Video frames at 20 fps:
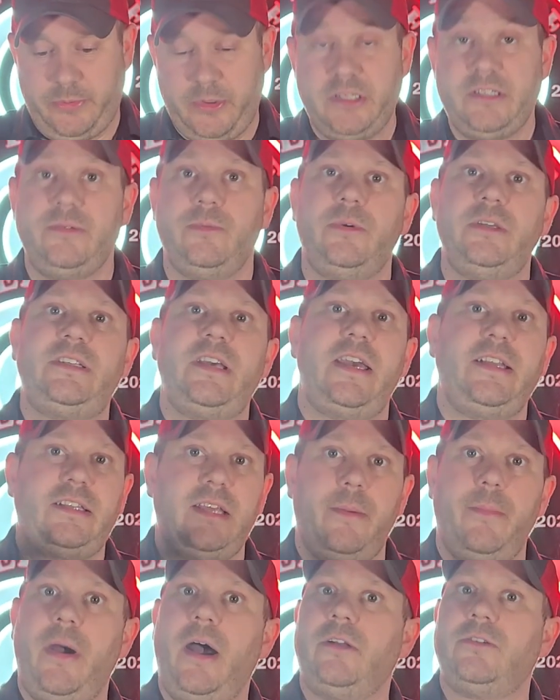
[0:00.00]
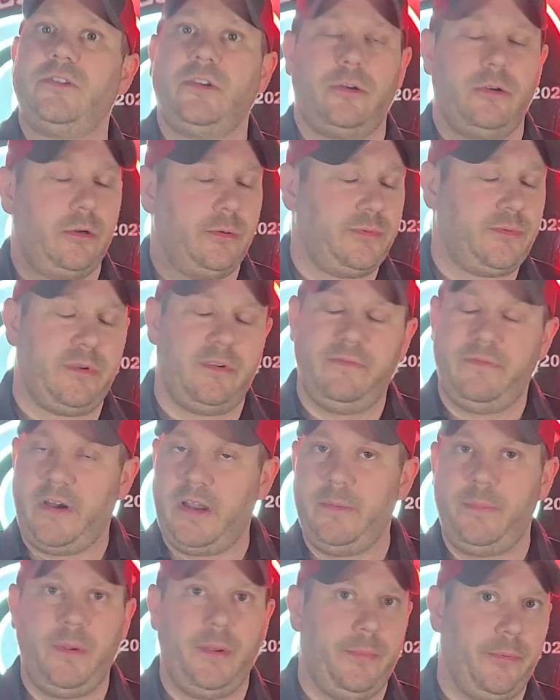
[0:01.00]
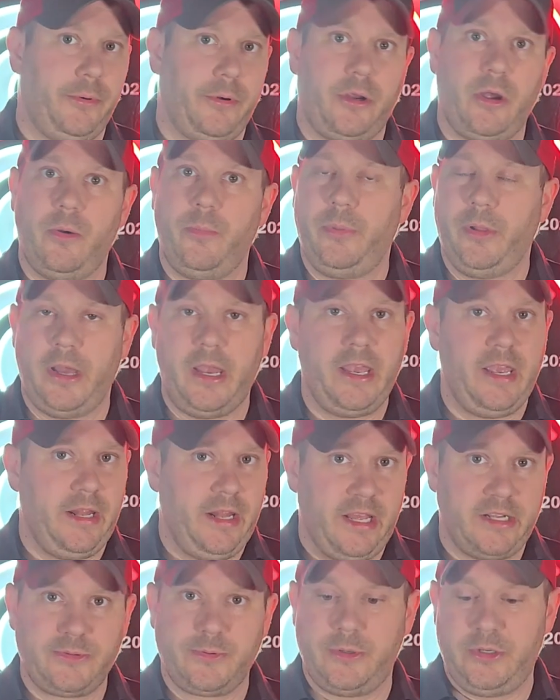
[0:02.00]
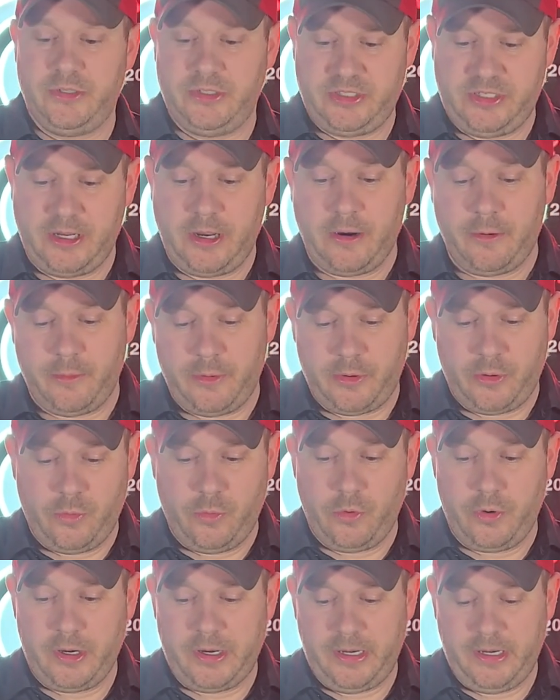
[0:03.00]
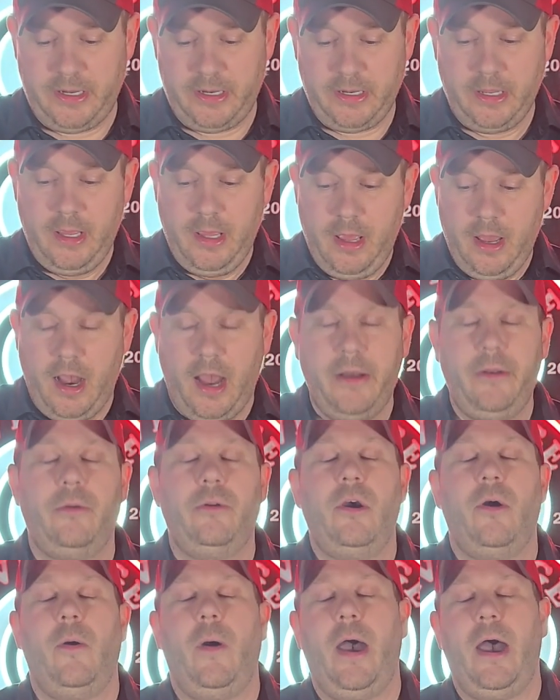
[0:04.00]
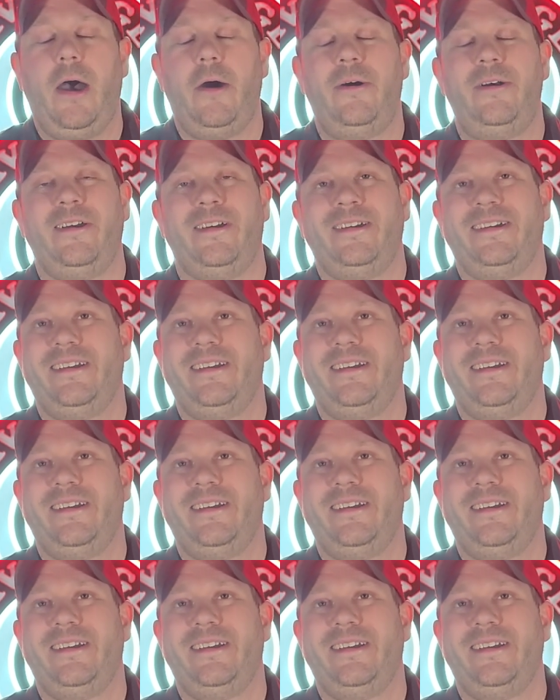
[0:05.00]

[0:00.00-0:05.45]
We take them out to groups, we invite people to go play, and that's where you see our recording. And I don't know how,